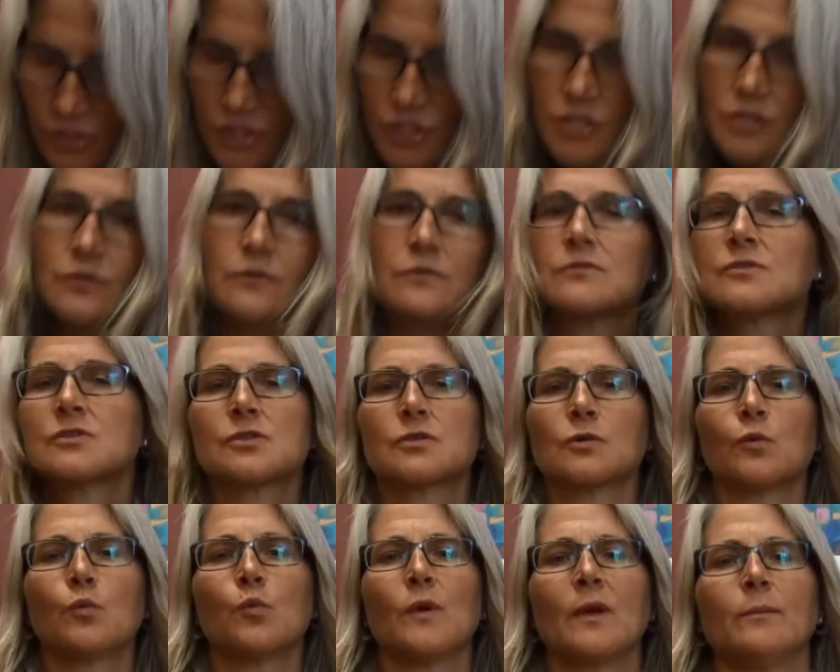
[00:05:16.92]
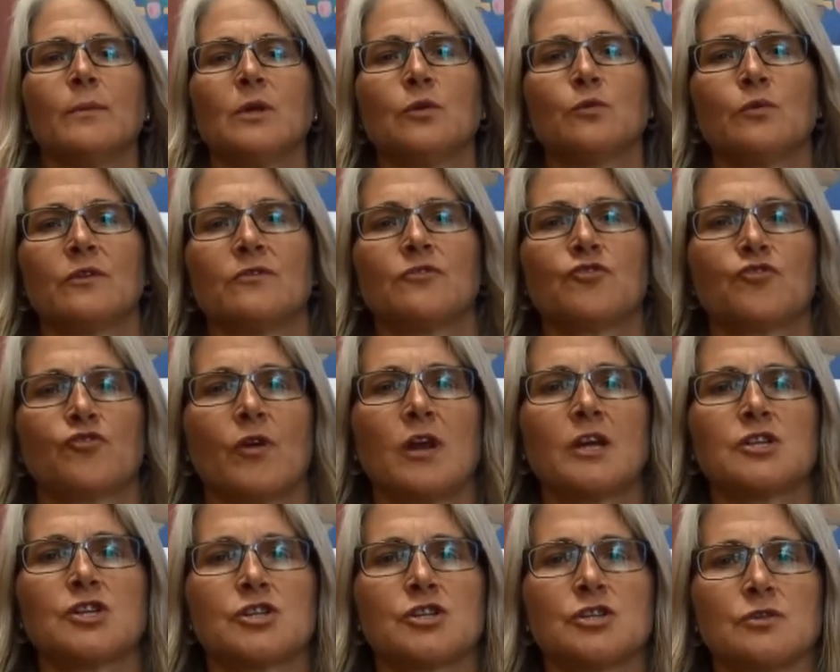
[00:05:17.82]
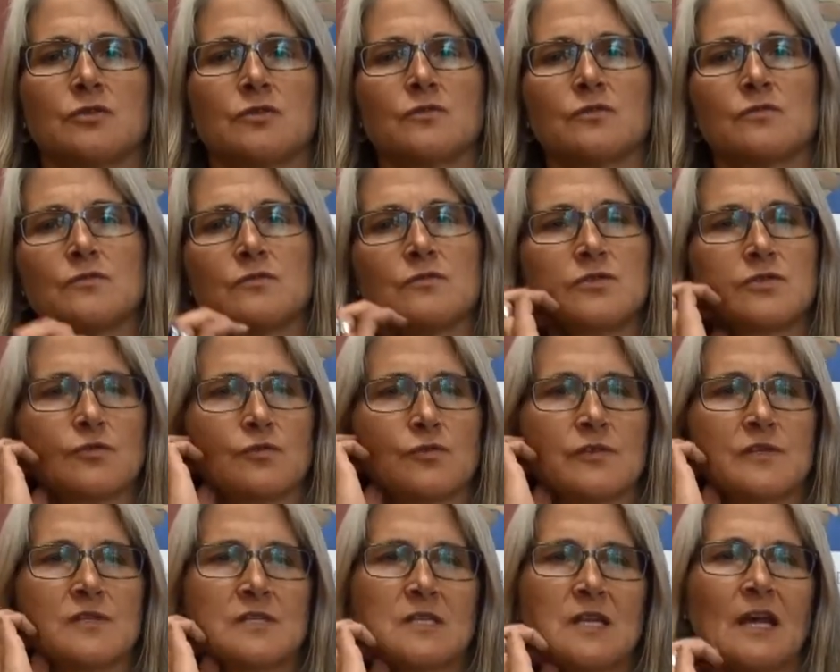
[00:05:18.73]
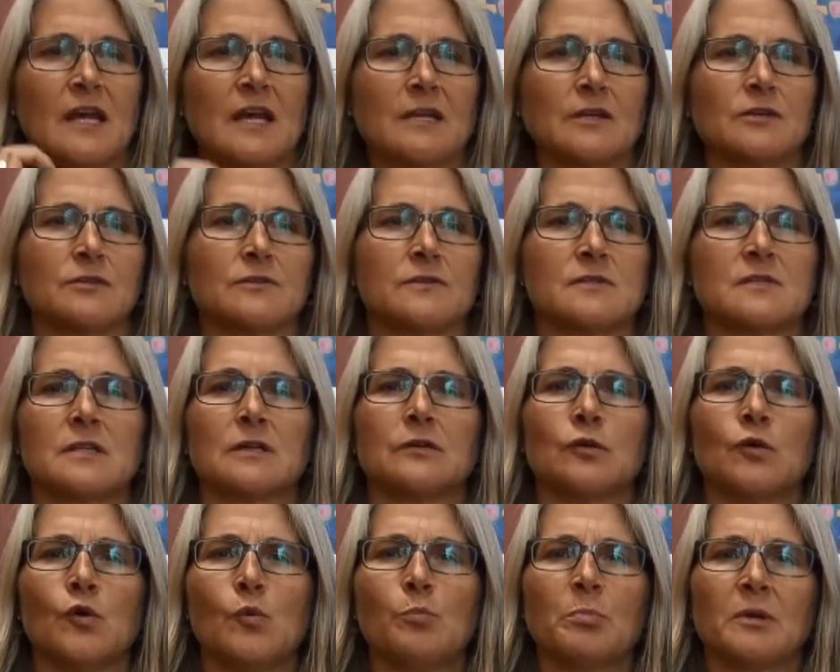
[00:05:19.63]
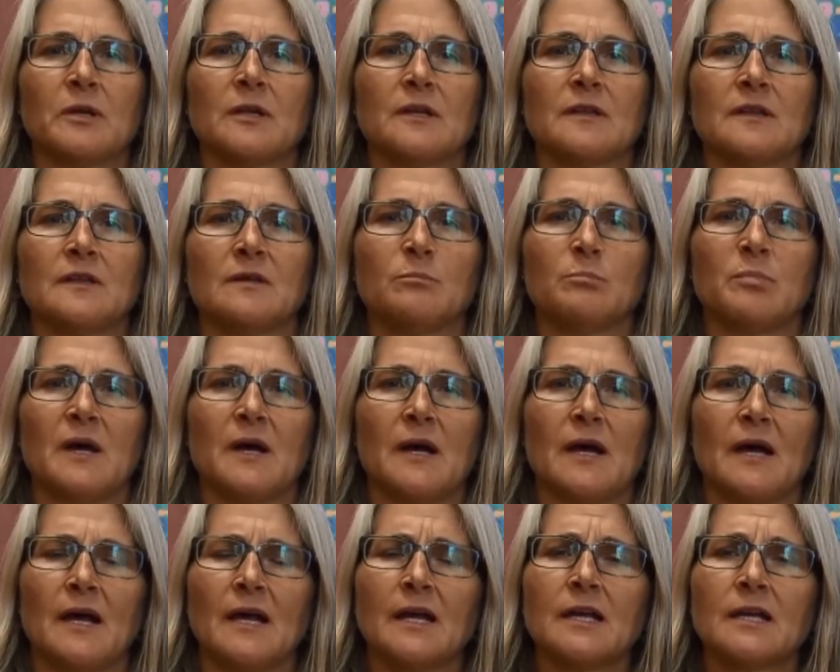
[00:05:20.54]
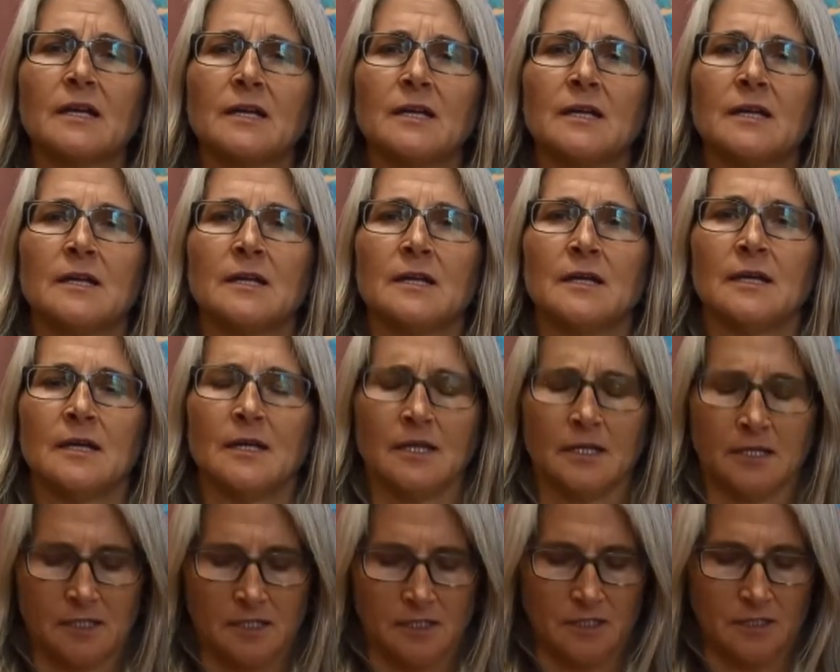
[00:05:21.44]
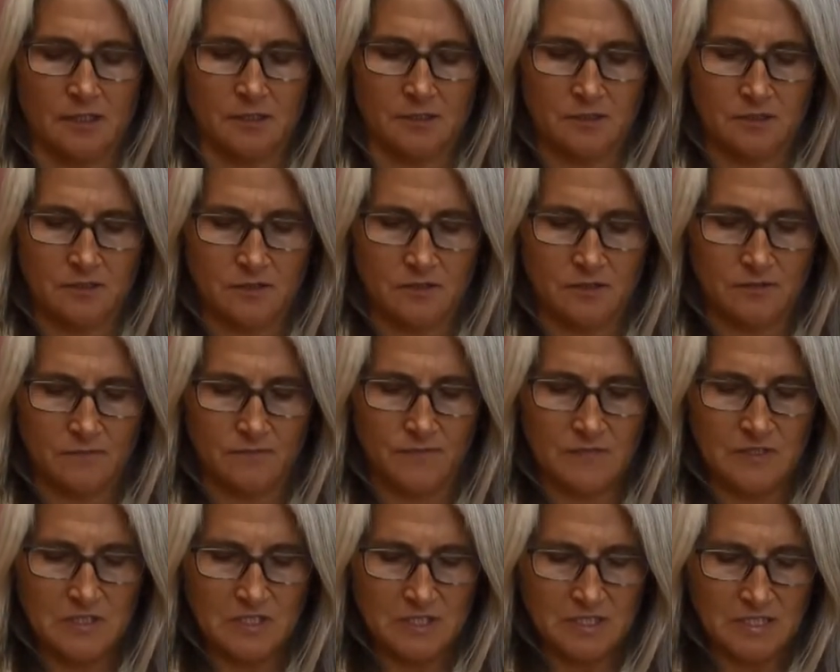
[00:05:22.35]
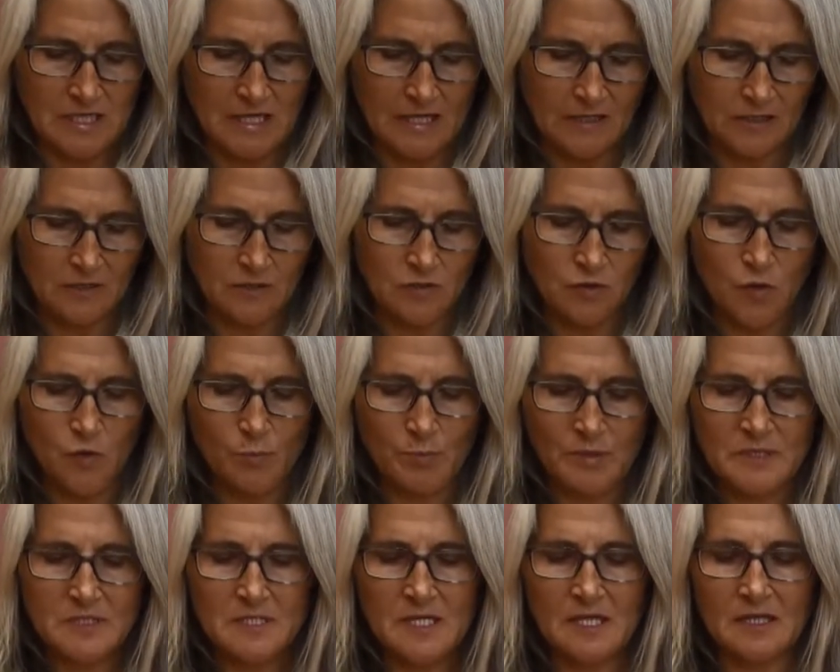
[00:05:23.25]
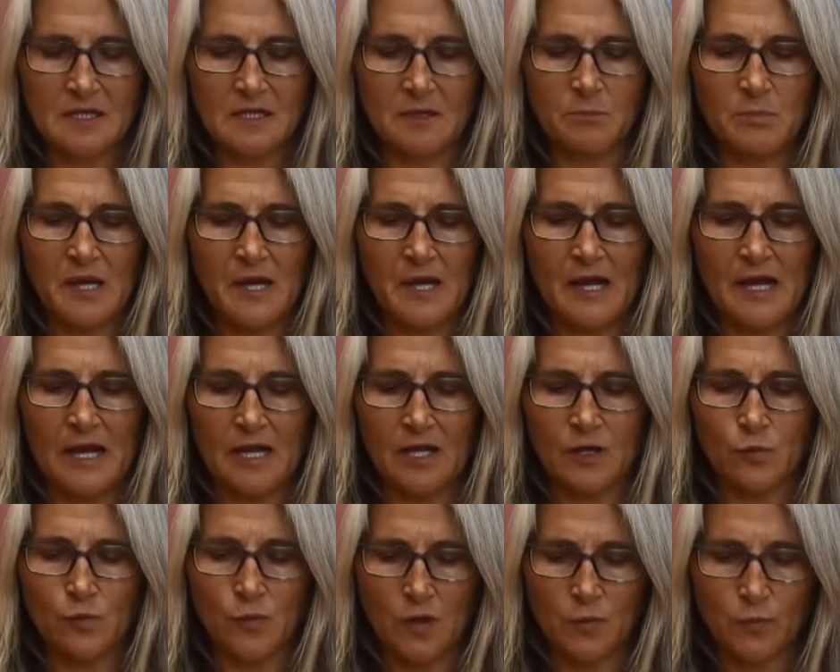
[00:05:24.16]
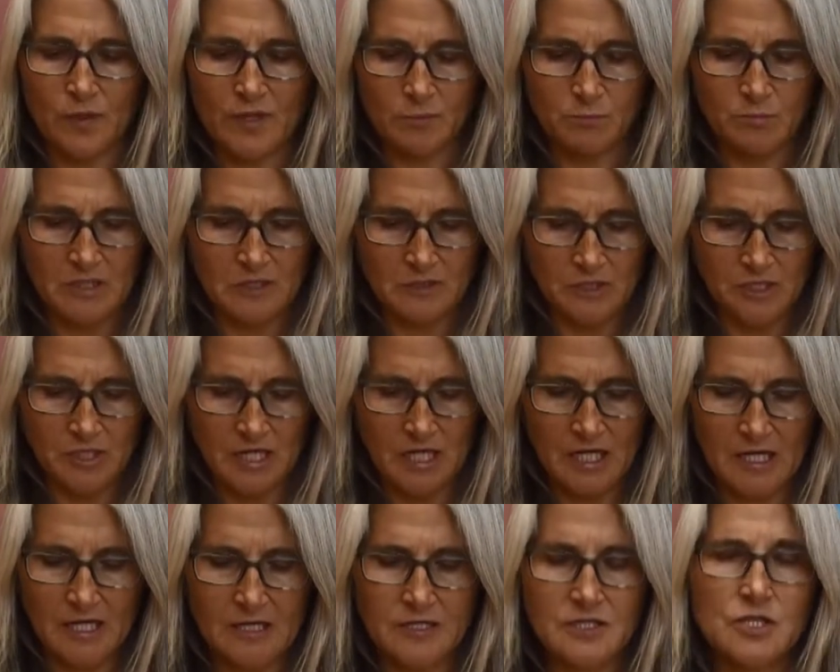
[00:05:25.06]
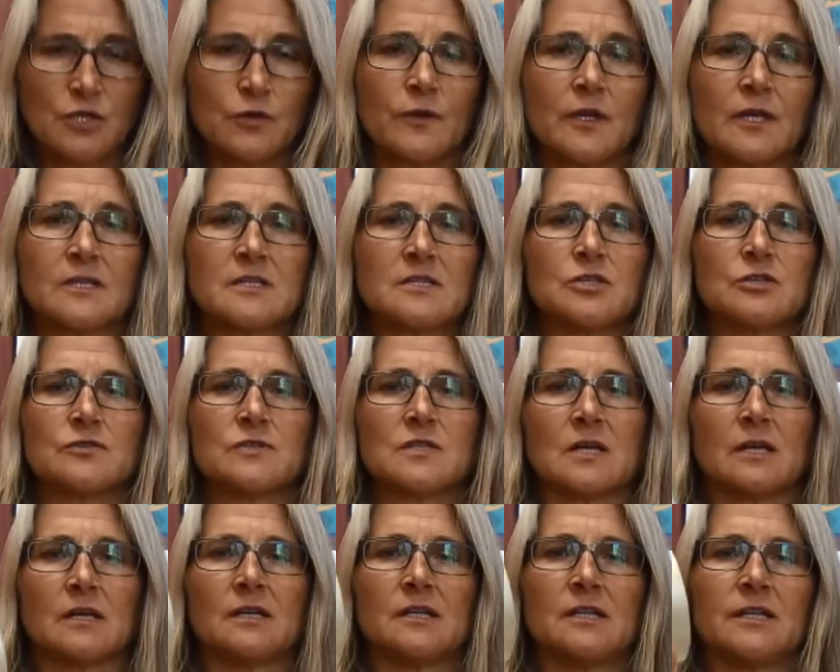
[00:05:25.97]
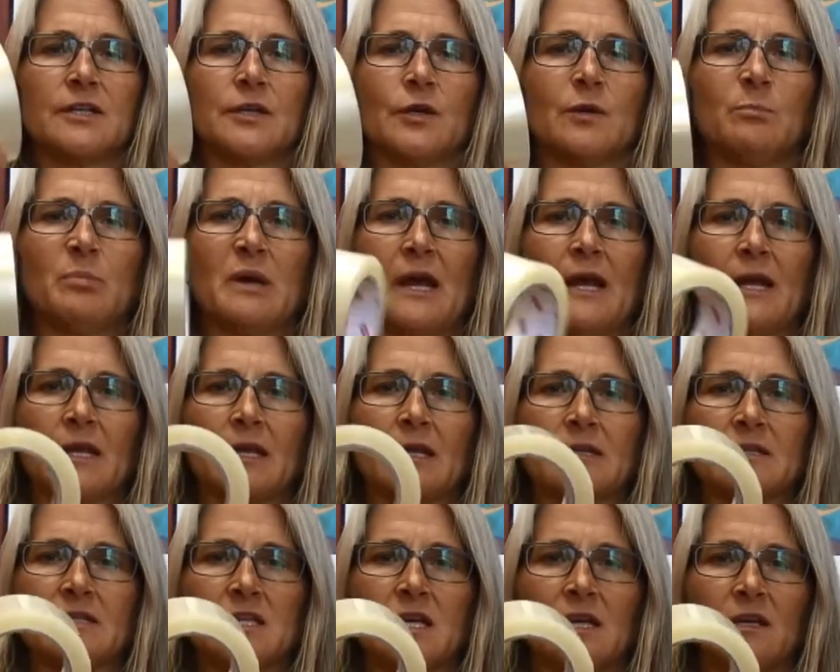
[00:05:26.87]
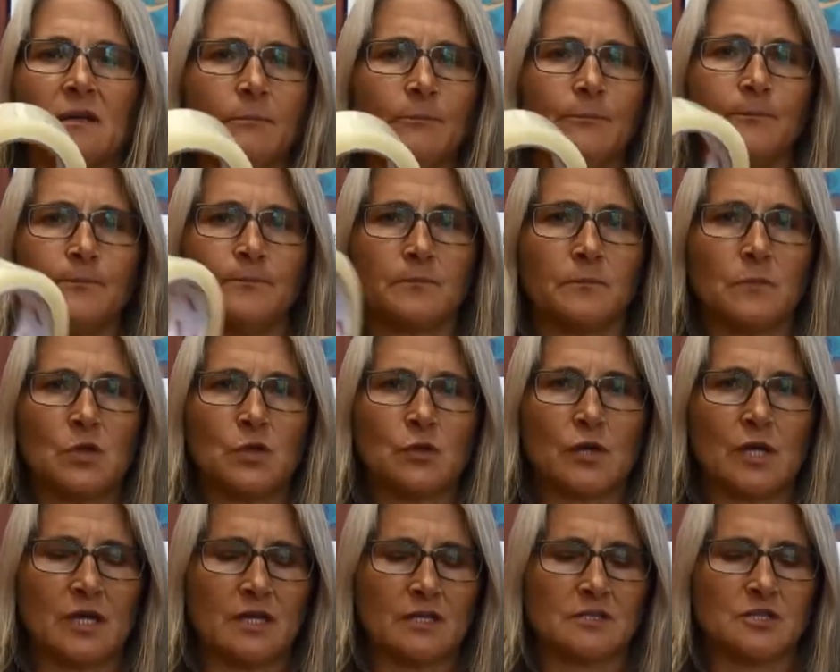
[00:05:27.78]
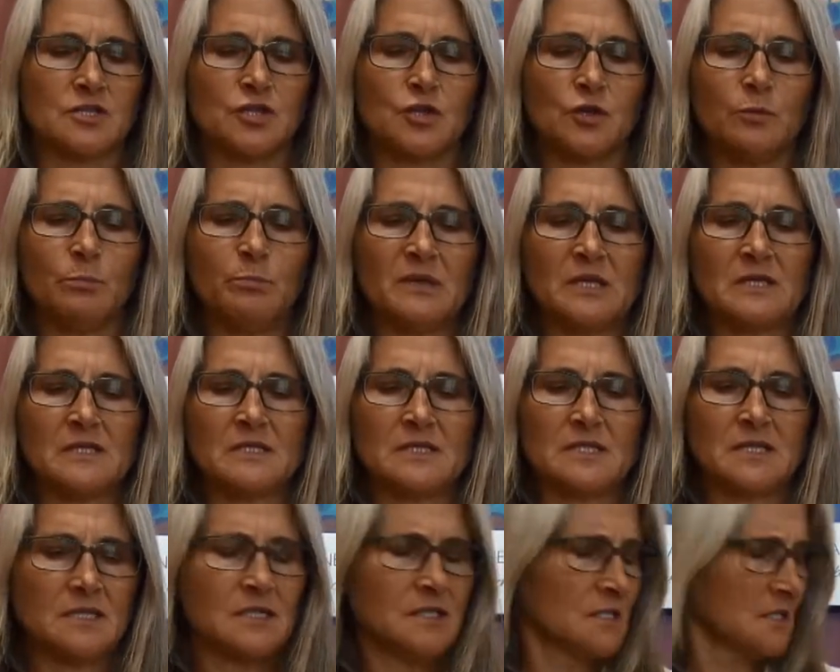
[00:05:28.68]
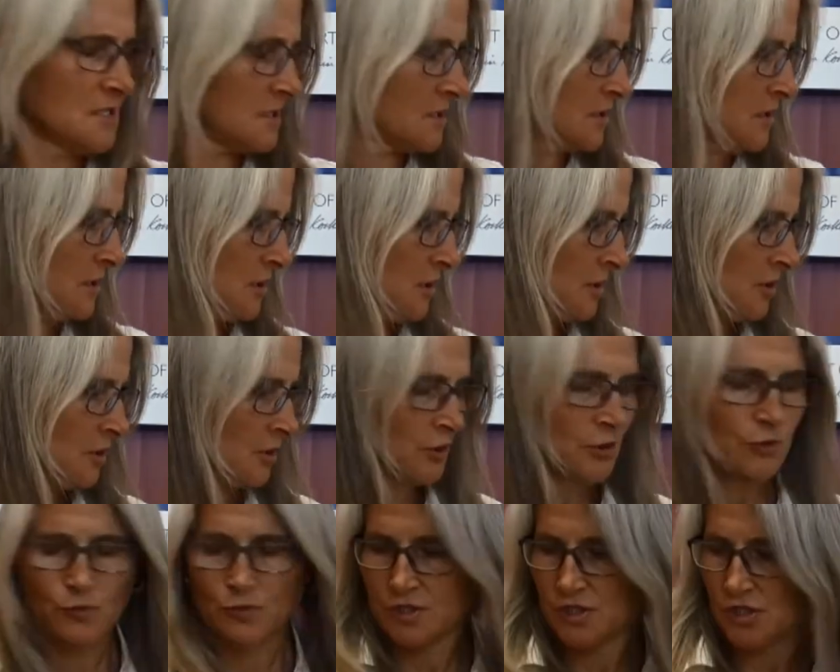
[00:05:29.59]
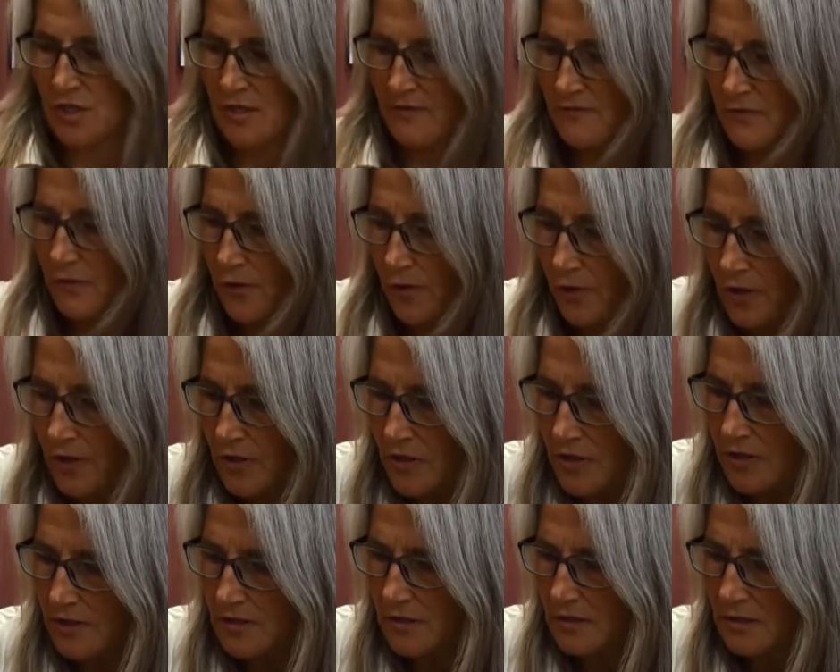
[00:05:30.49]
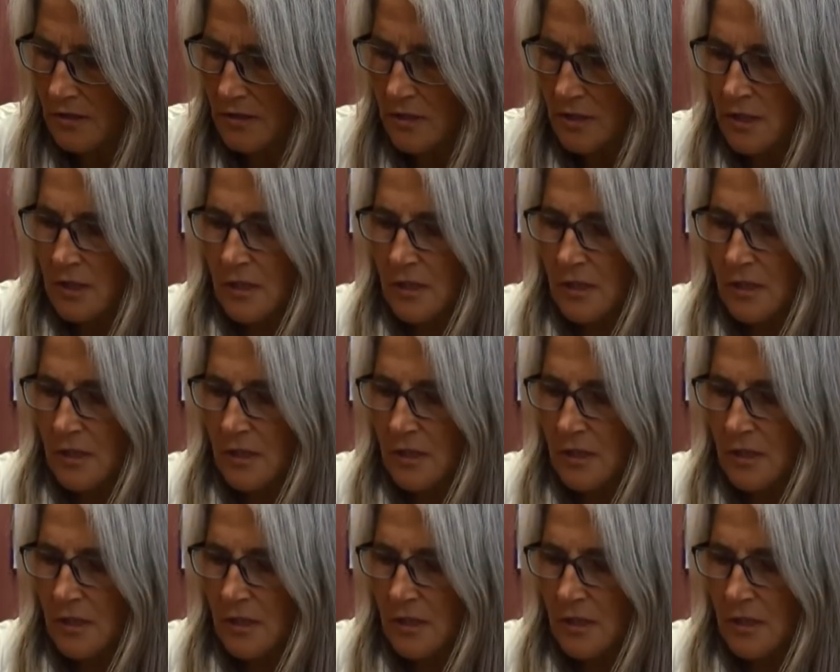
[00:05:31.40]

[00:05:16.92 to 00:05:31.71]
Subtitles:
shoes, so women with dress shoes or sandals that open at the back, the sandal opens at the back, what we'd be looking at doing is using clear packing tape. You cut 2 pieces, which I've already done,